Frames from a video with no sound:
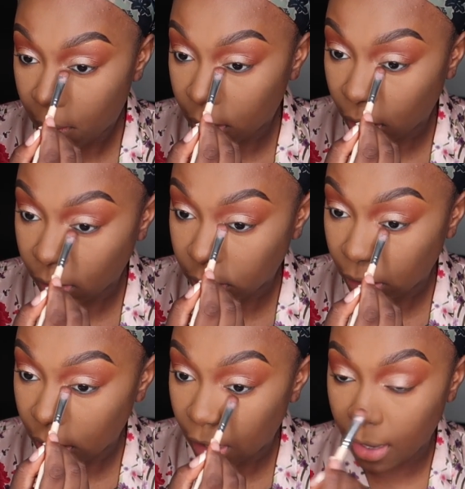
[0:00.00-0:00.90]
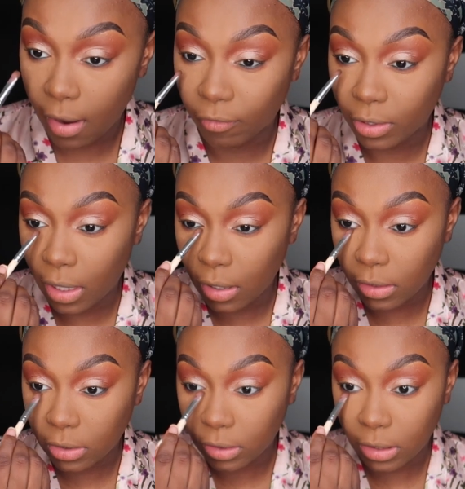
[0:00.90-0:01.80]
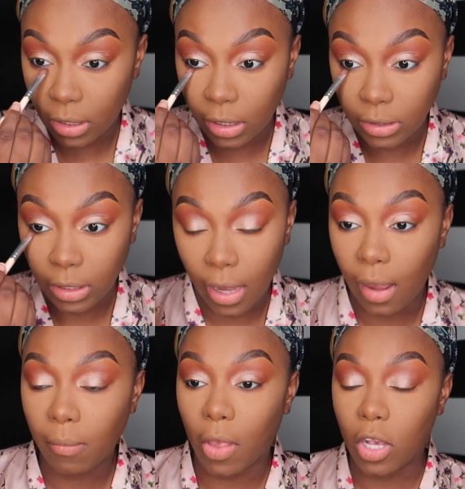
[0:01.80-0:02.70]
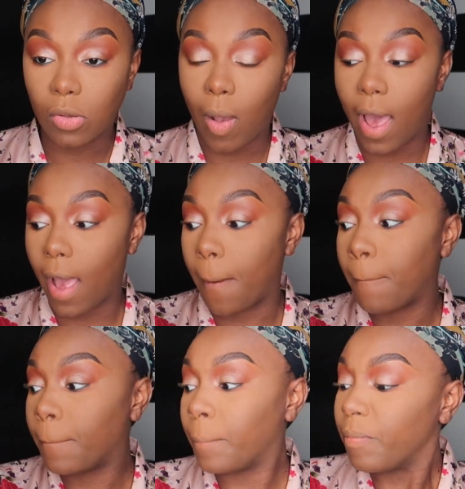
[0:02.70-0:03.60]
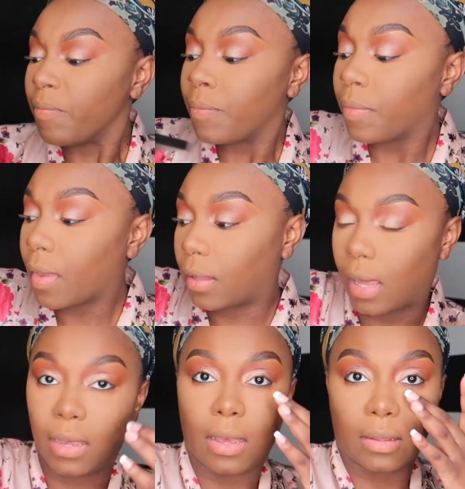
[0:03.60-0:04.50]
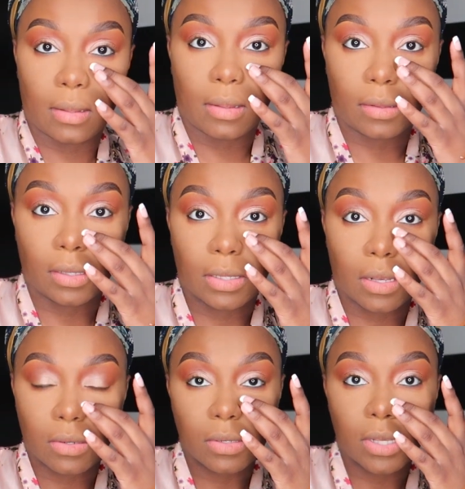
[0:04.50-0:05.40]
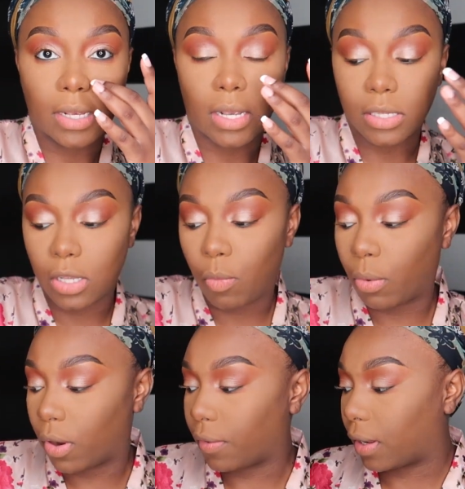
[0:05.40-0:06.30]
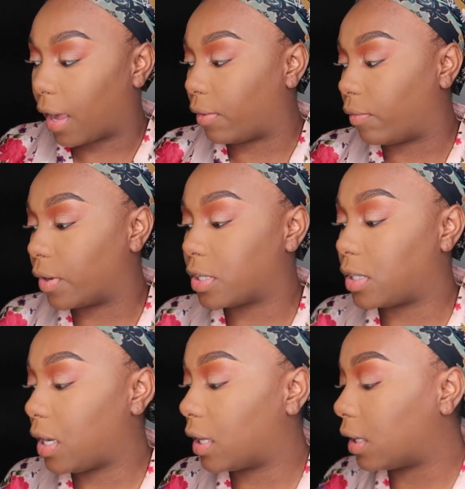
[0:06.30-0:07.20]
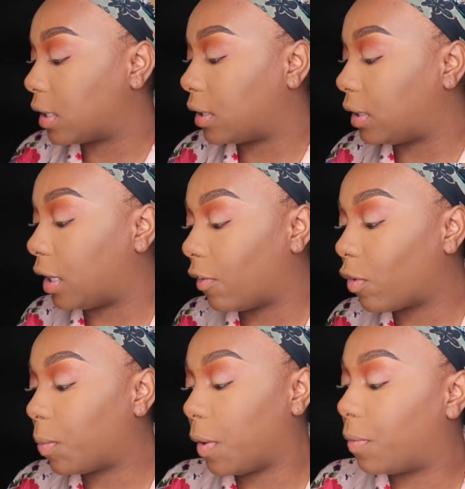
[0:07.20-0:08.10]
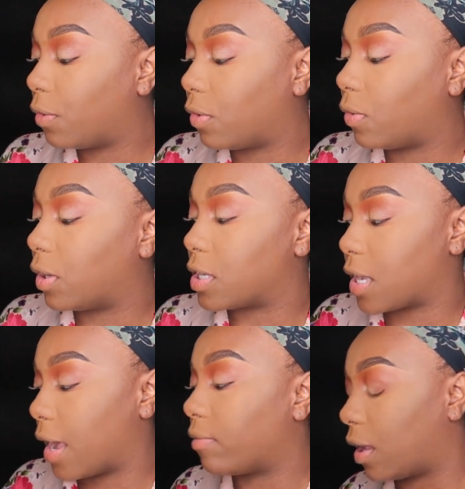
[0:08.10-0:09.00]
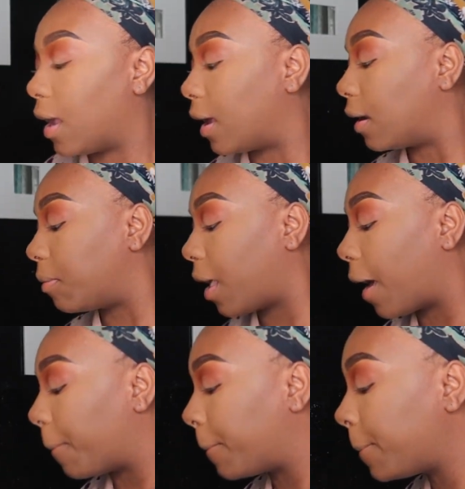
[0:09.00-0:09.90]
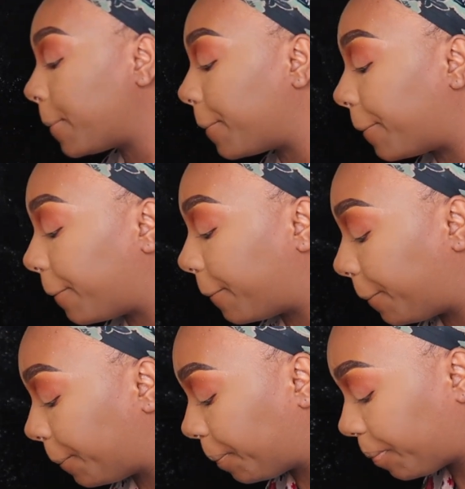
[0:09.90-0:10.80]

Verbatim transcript: but they just saying like everything is just the same. That's why, like, the social sites are so boring. Like, we're seeing this different people do the same thing, and I'm like, hmm,